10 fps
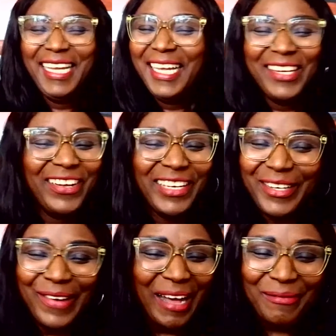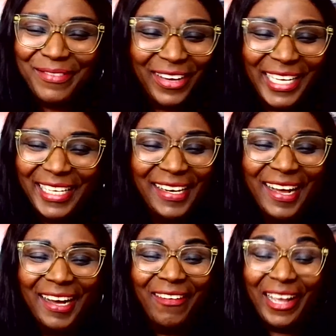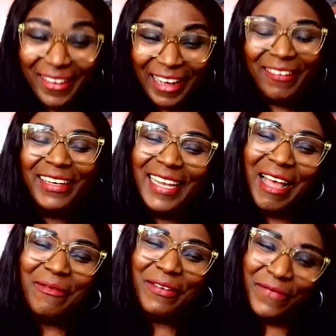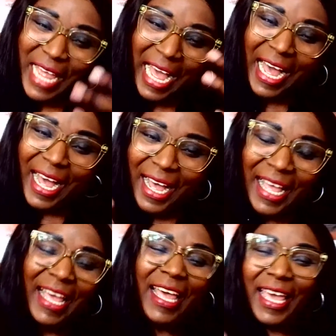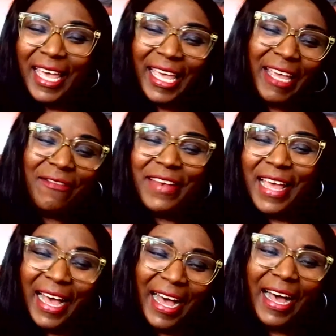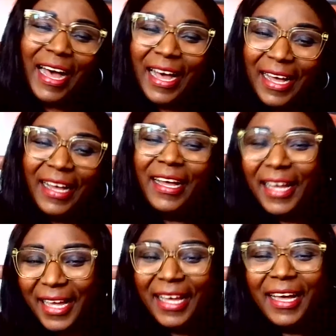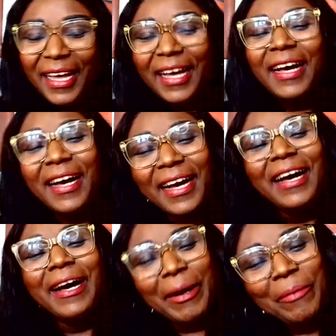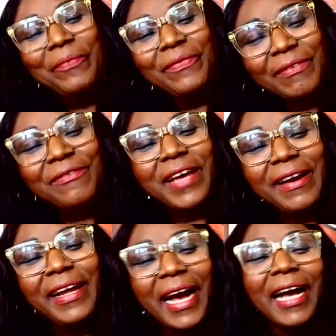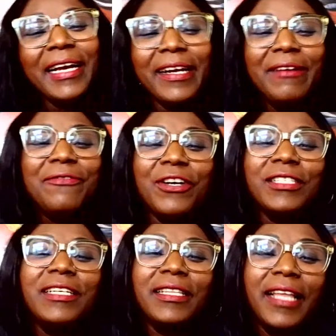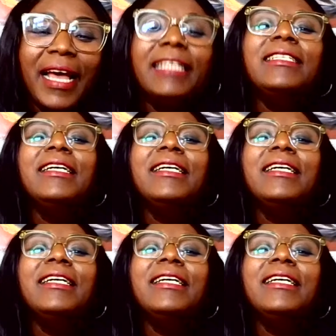Not the way I'm talking now. When you are with them, if they are very angry, frustrated,